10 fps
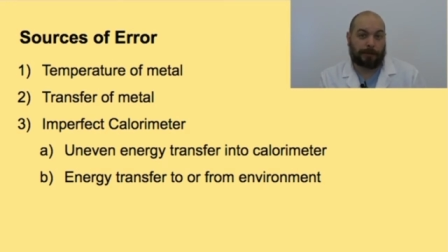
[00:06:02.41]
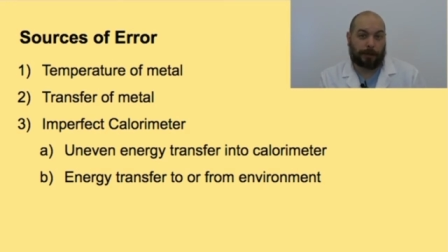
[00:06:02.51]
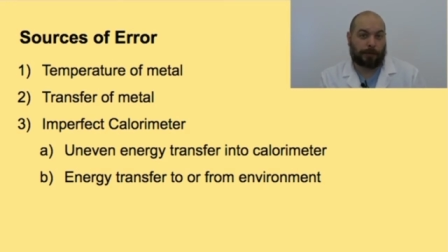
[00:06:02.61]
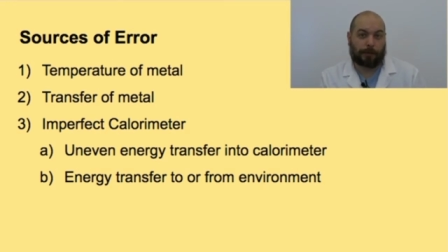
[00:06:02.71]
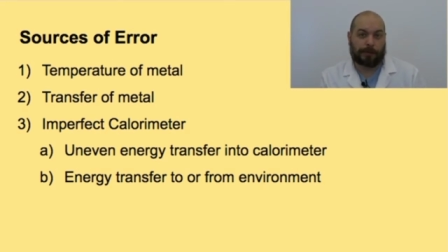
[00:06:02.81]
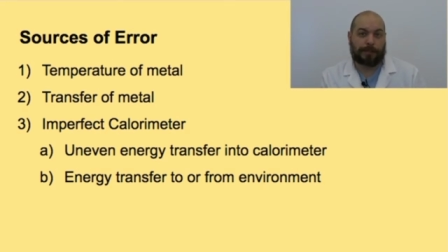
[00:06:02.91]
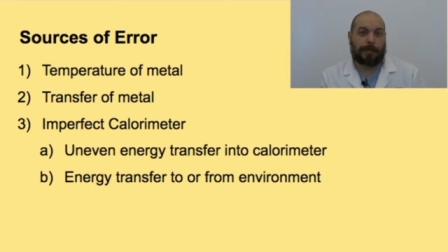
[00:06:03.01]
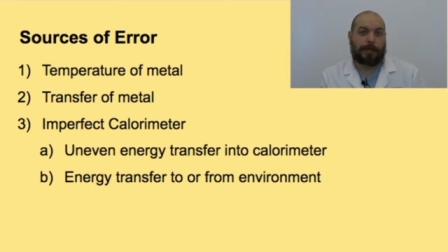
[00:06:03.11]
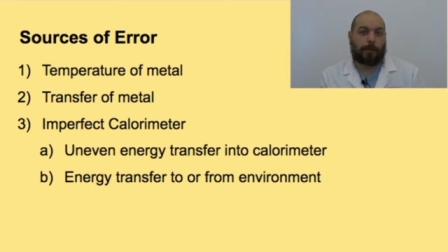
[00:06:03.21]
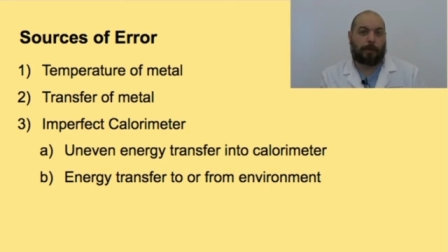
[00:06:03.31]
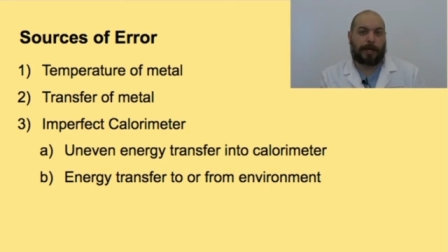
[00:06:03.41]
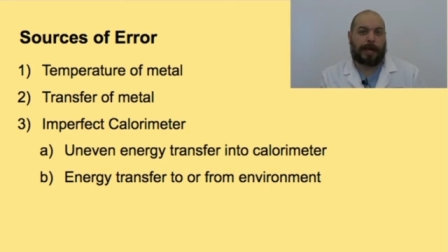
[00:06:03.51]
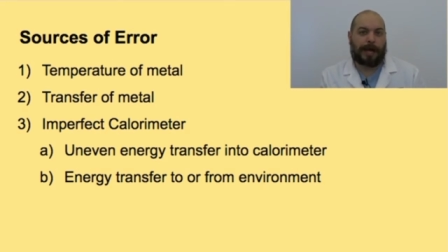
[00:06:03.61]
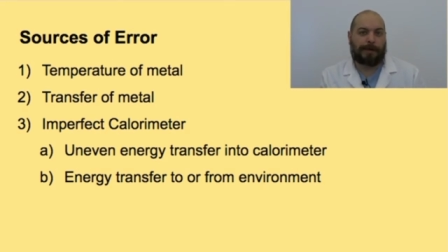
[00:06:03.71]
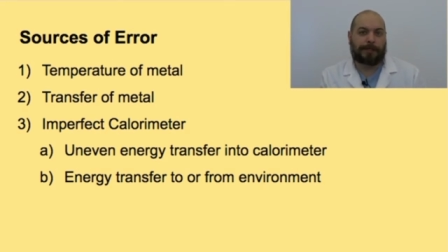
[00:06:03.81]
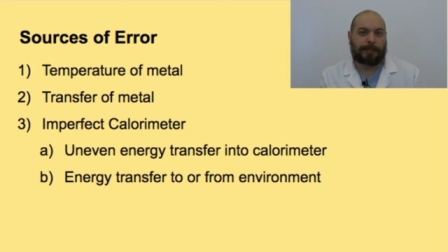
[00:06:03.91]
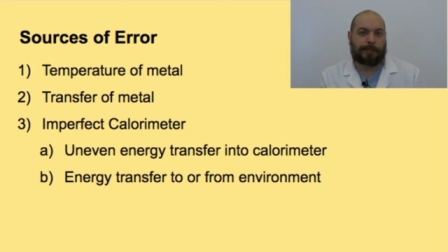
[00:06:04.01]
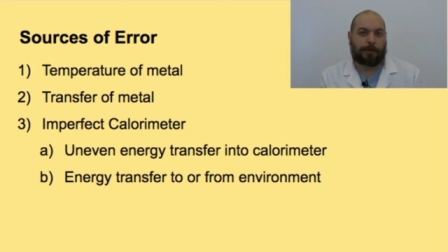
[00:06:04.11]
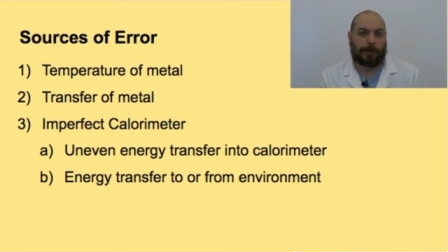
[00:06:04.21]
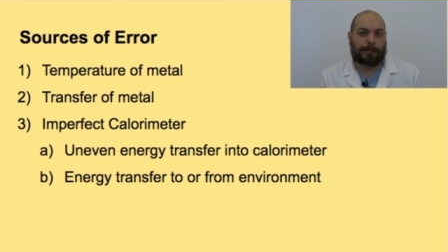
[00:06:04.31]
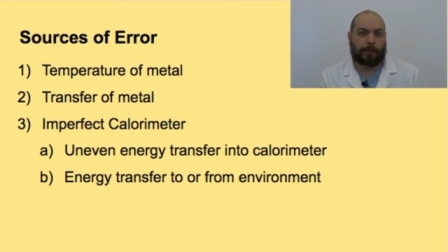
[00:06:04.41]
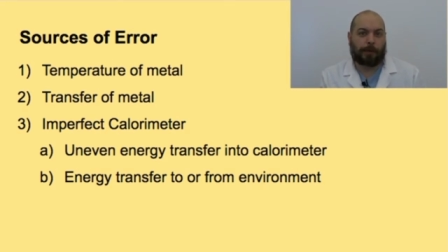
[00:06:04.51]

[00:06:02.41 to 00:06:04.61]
So in other words, we have a situation